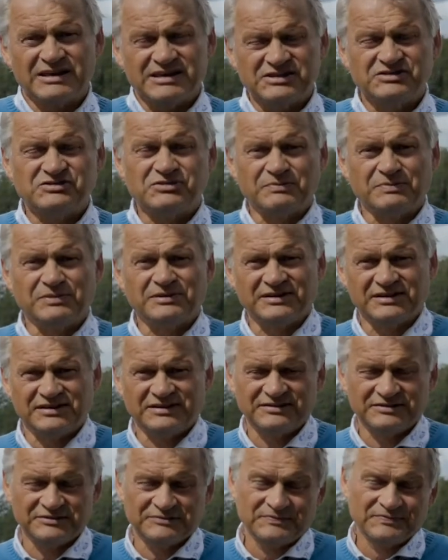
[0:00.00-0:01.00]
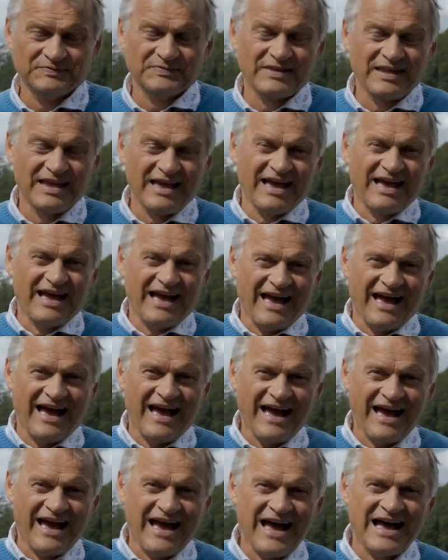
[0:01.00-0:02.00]
disciplines,
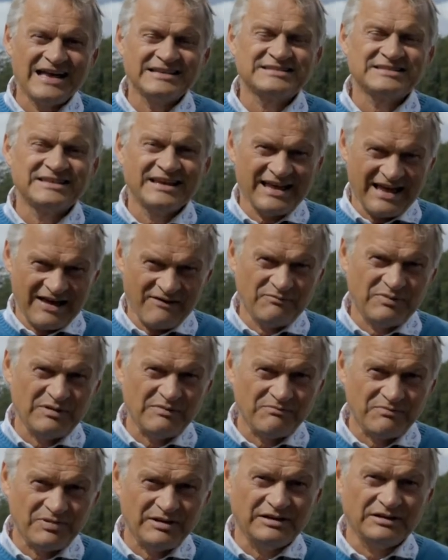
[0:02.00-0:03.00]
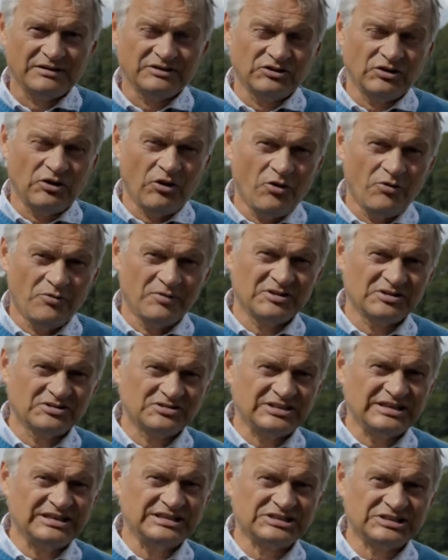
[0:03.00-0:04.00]
as they have been built over the
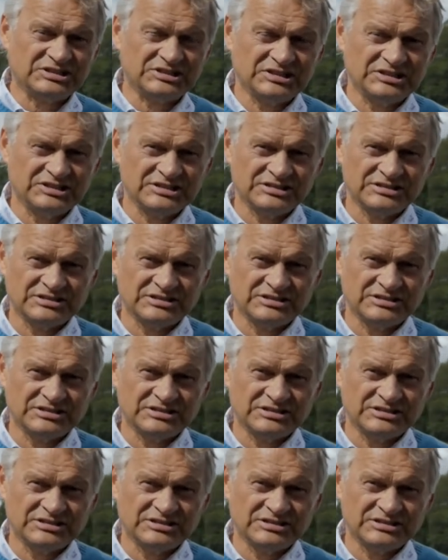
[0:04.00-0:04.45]
centuries,